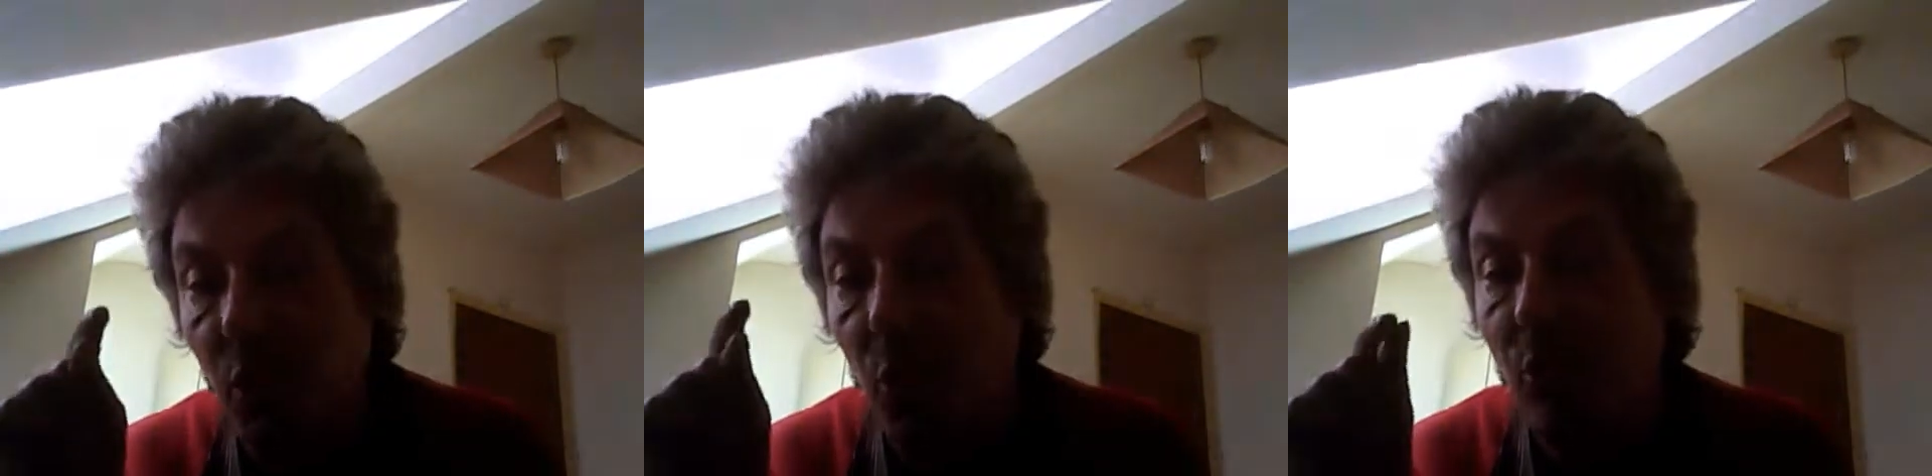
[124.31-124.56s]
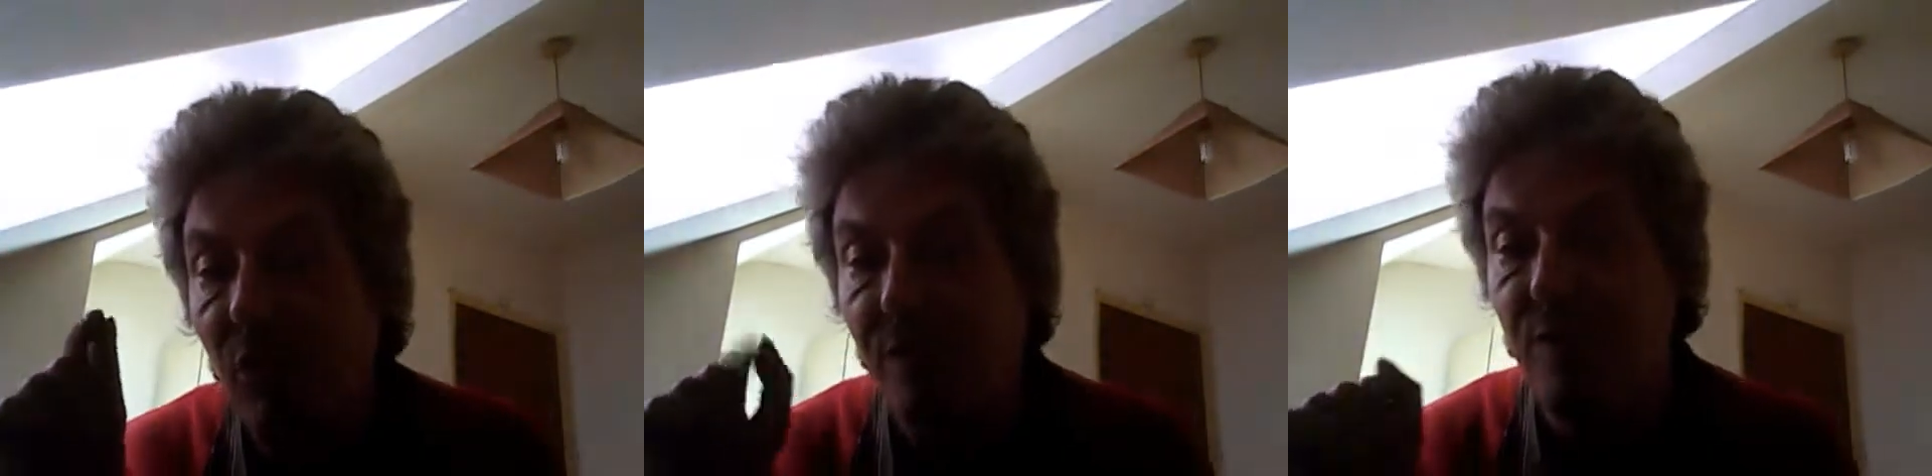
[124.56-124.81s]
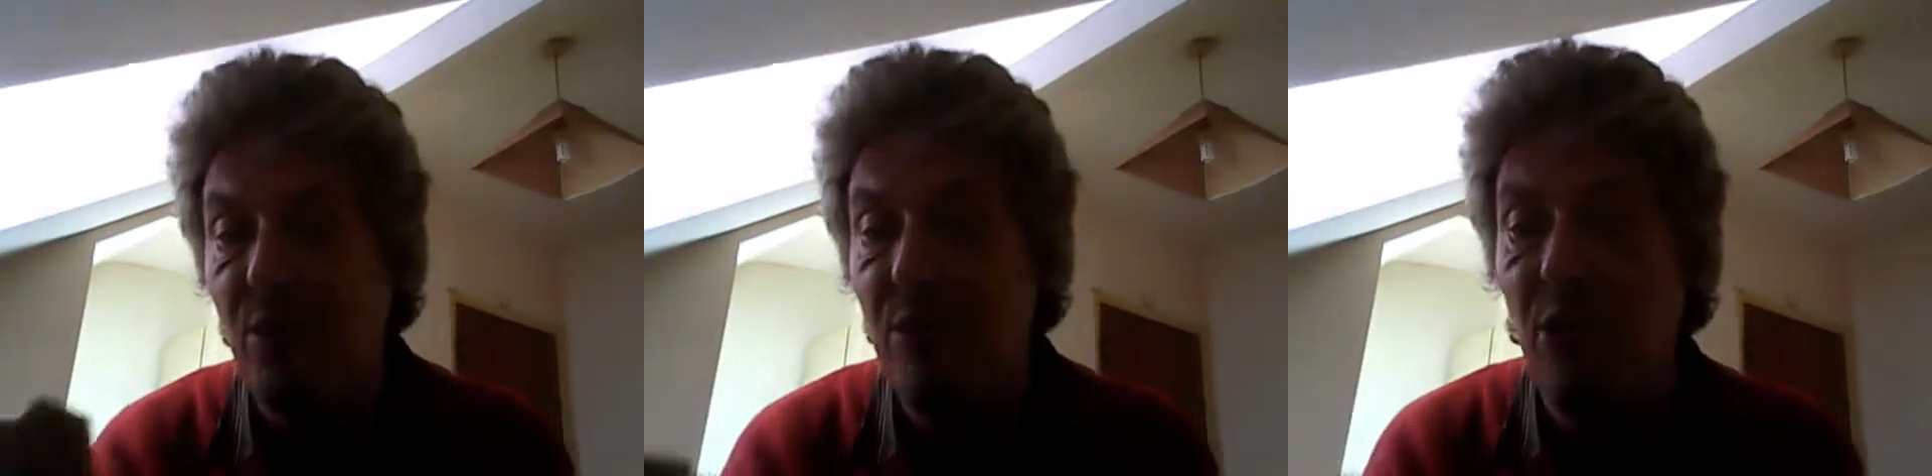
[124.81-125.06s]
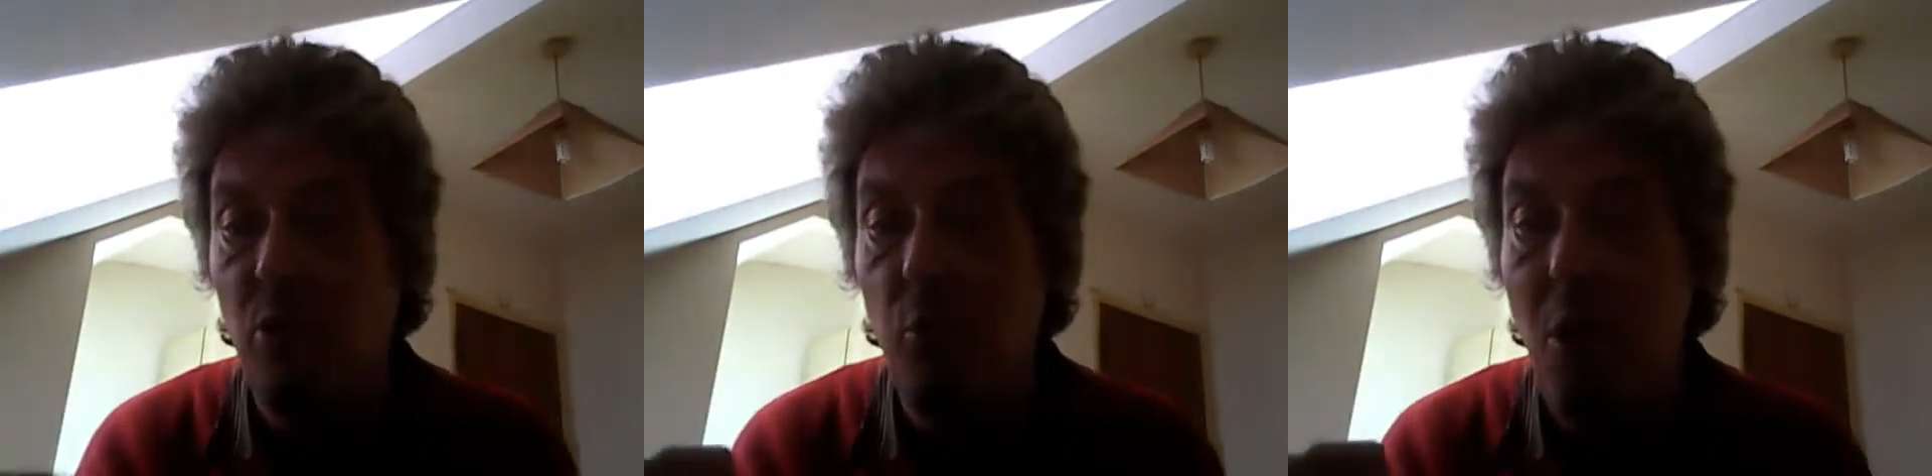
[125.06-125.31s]
talk a few
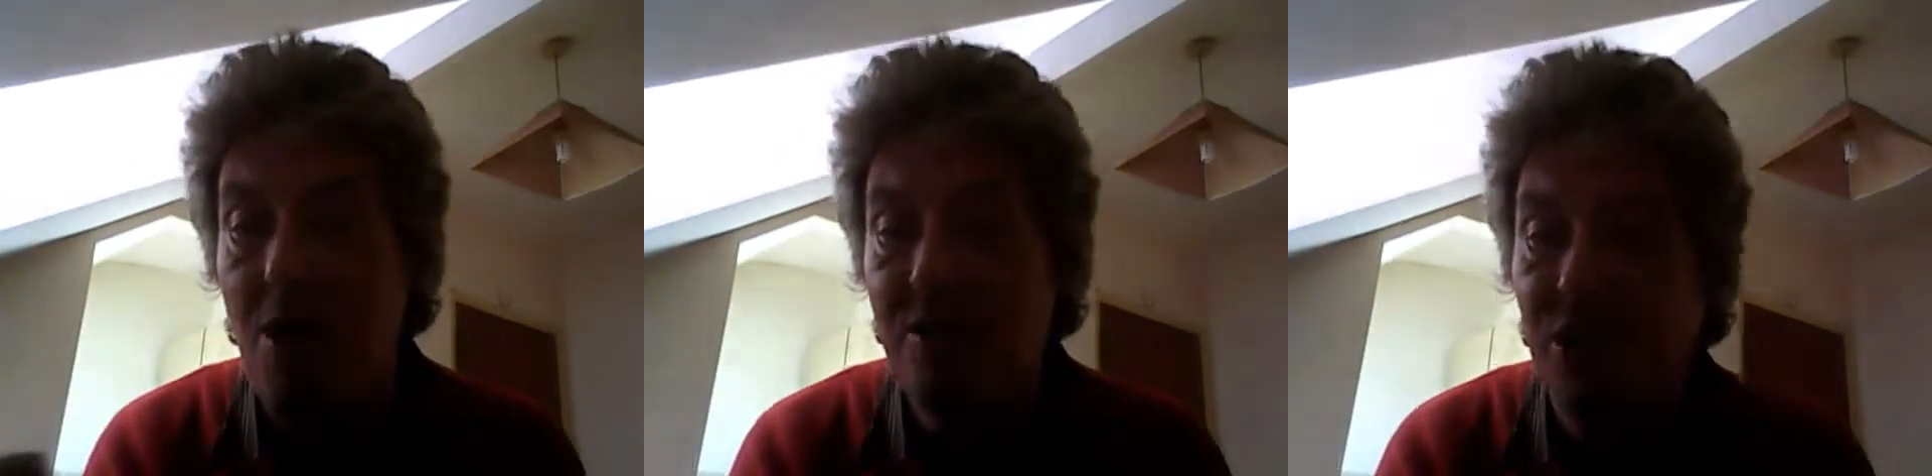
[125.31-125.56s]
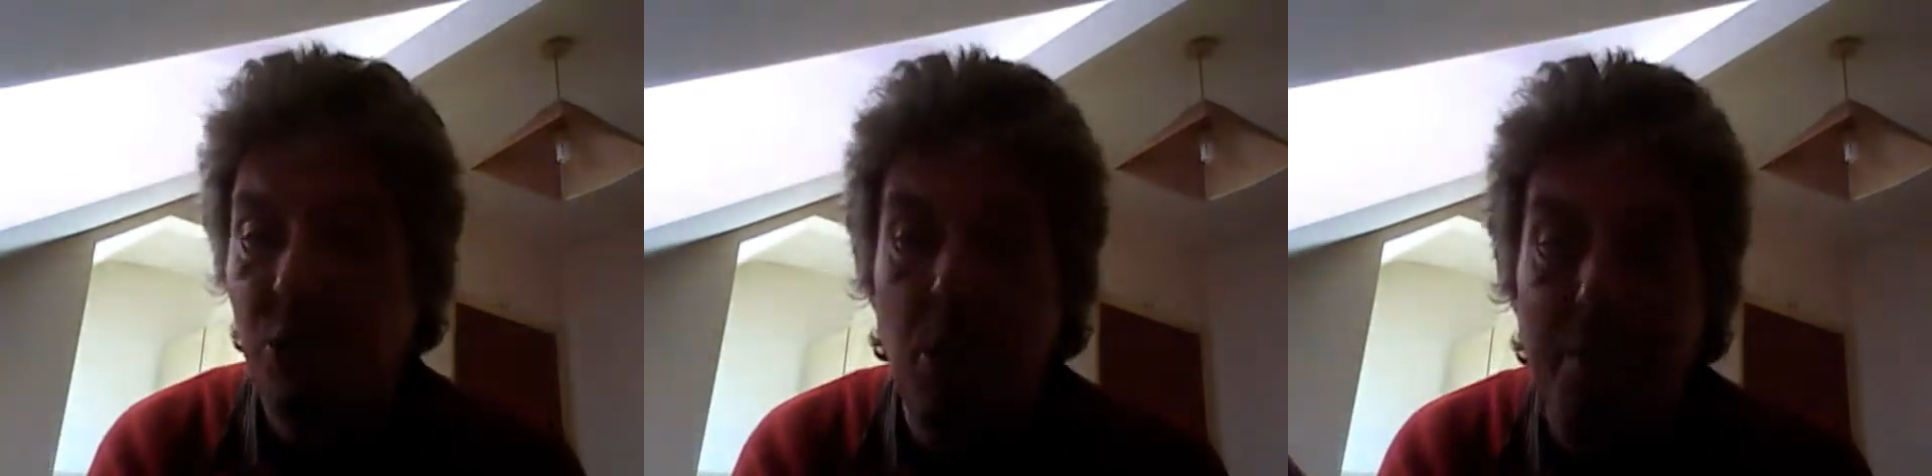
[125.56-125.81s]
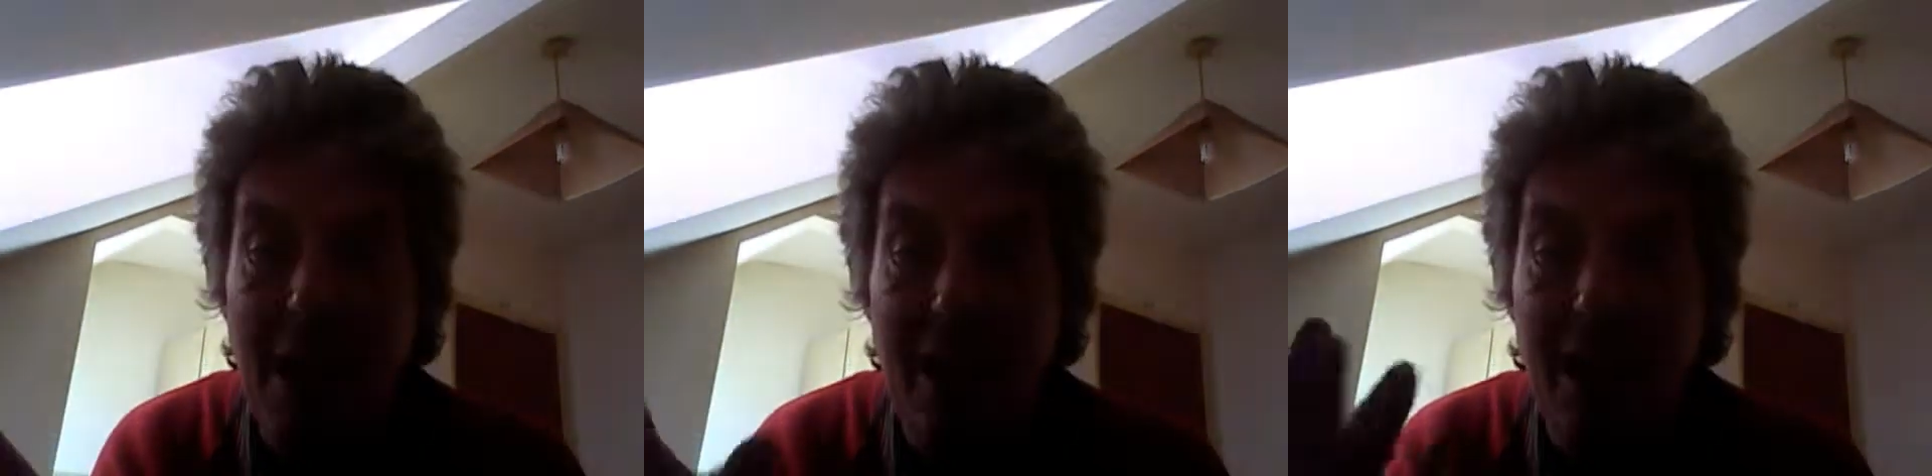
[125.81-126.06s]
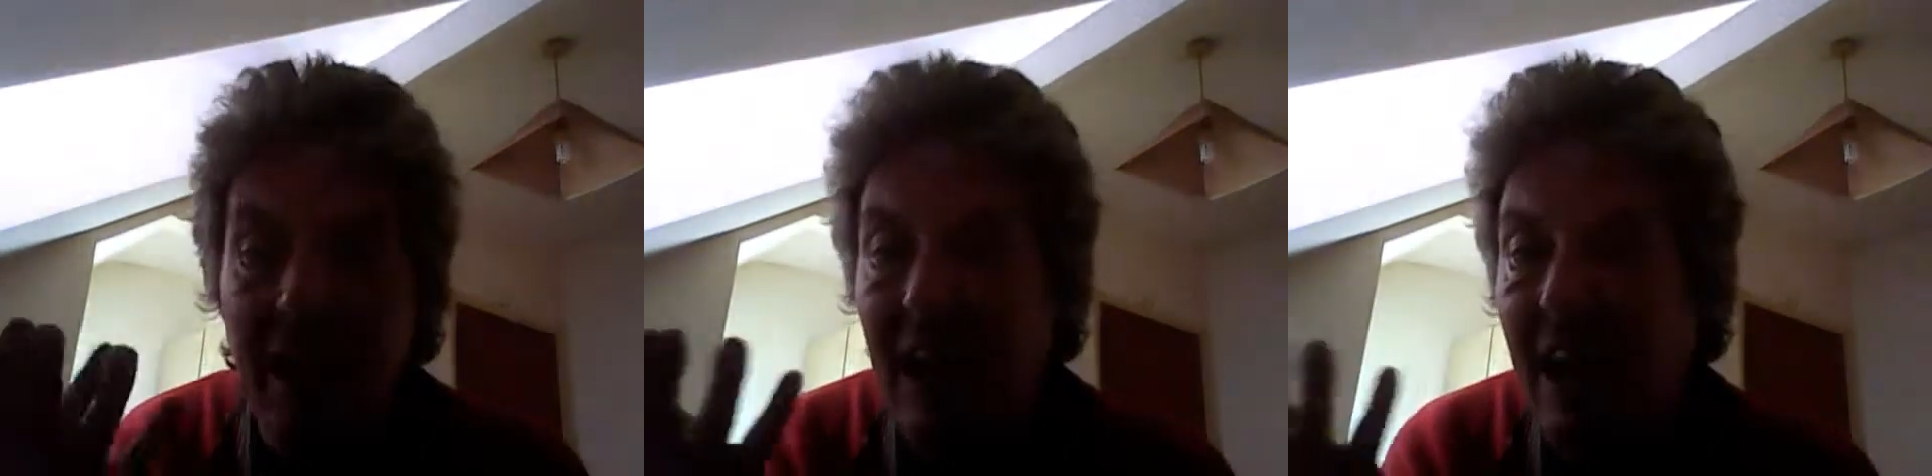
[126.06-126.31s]
little words to
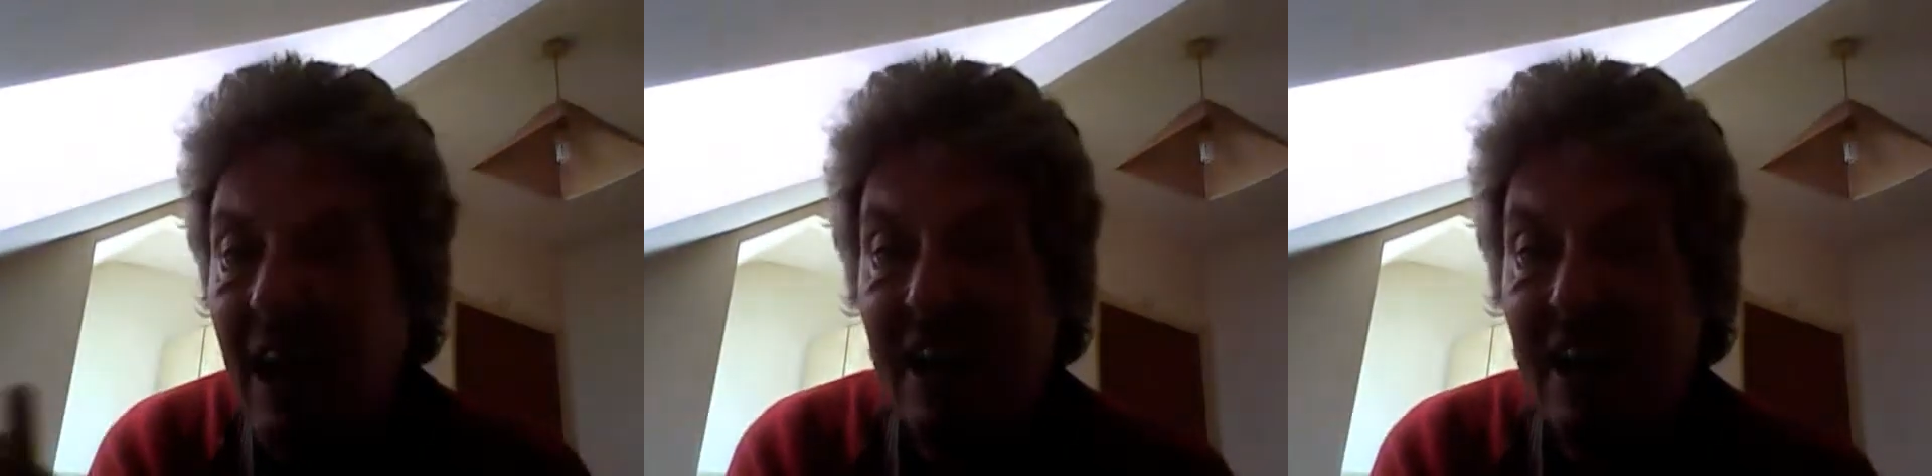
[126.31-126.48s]
about,